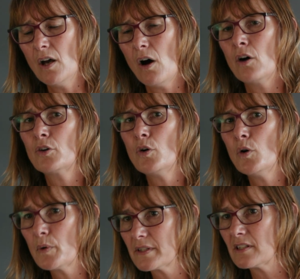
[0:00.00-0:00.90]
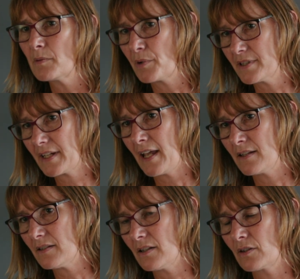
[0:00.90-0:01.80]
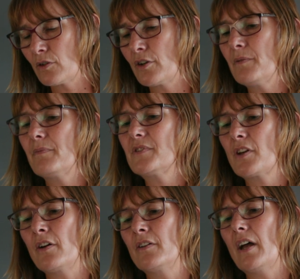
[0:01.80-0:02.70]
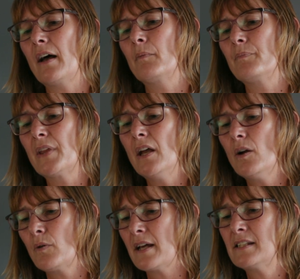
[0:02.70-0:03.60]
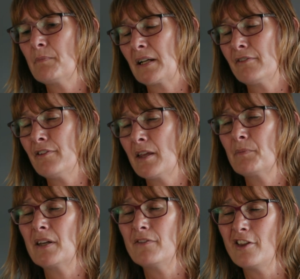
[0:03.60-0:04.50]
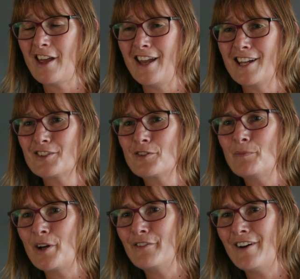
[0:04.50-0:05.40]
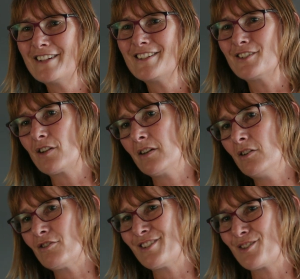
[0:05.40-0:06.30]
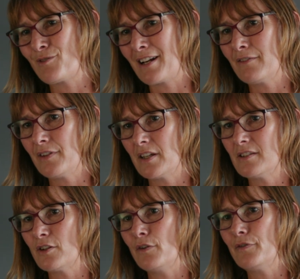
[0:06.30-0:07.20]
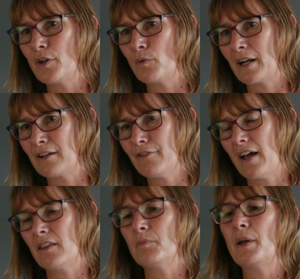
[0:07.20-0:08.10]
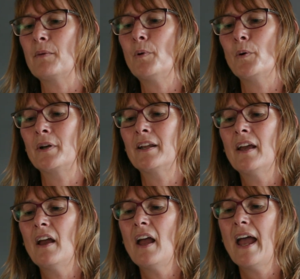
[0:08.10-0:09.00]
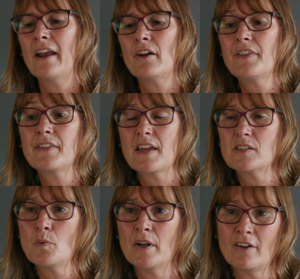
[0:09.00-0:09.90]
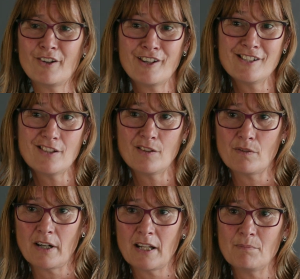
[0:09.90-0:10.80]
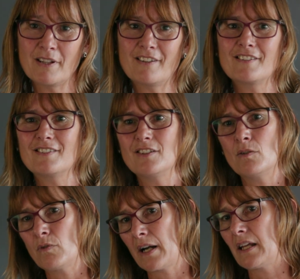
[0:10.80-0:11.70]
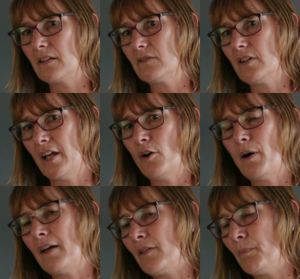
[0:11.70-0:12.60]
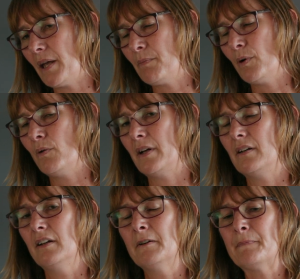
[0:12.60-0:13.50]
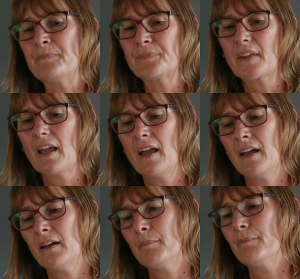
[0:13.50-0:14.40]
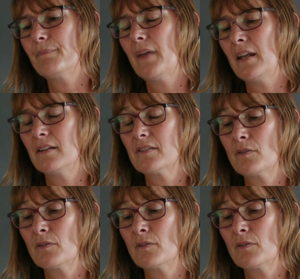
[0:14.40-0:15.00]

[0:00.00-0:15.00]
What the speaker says: Encore, which is a breast cancer group. So raising money for them give you that extra motivation. So you're not just running for yourself, you're running for other people. And I think that's when I got into the running, because you're running to help other people, and it's